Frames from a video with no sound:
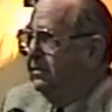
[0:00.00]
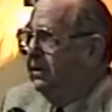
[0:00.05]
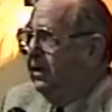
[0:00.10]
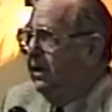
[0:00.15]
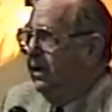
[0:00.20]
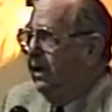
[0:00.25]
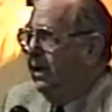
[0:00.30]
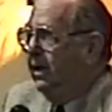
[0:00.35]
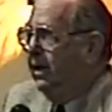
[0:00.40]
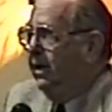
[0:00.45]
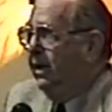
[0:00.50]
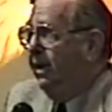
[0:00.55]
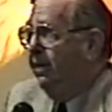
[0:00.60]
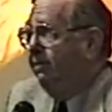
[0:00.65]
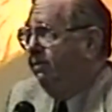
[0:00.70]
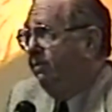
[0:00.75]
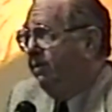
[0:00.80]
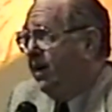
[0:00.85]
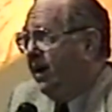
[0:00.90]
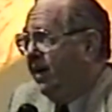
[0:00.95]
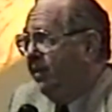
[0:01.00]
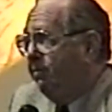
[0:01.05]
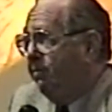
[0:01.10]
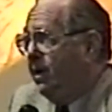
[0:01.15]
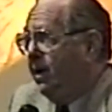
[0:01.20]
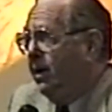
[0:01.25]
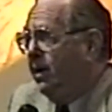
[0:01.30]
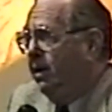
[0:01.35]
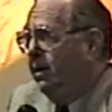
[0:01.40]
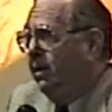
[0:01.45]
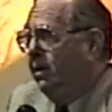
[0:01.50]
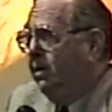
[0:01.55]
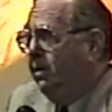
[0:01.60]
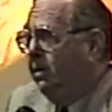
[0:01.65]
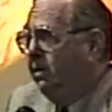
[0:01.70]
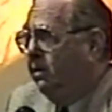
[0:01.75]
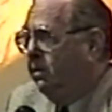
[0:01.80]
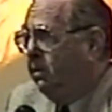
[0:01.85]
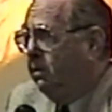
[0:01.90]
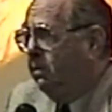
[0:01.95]
uh, at five mi-
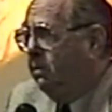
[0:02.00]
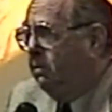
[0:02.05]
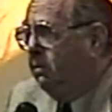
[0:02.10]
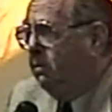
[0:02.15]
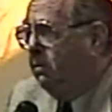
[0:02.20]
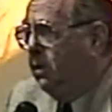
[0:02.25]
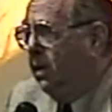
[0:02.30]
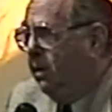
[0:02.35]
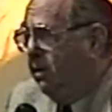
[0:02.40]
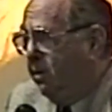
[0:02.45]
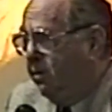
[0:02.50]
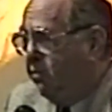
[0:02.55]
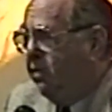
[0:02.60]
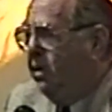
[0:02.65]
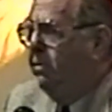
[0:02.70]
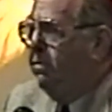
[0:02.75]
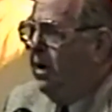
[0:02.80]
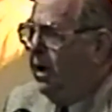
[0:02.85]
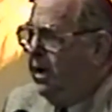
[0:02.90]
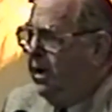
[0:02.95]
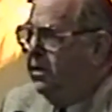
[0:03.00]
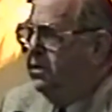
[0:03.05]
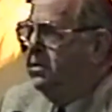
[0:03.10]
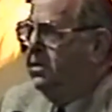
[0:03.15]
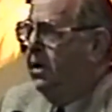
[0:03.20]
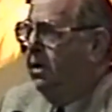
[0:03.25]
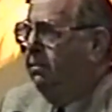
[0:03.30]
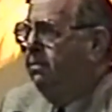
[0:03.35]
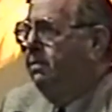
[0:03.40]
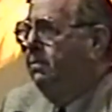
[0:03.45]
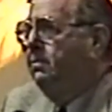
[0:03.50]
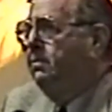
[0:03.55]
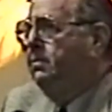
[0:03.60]
uh, yeah, three miles up,